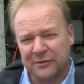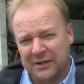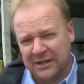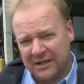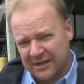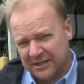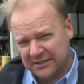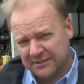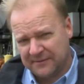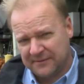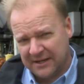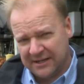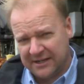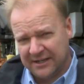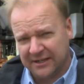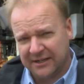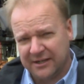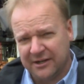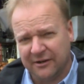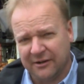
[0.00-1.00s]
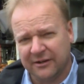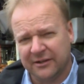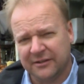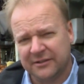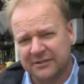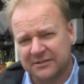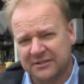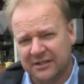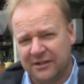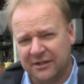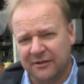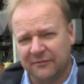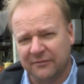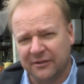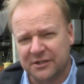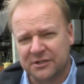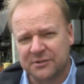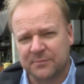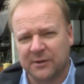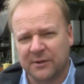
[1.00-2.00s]
and ice fighting here at the City of
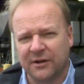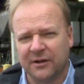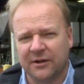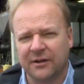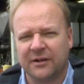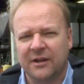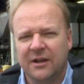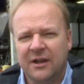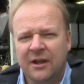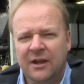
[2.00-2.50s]
Lynchburg.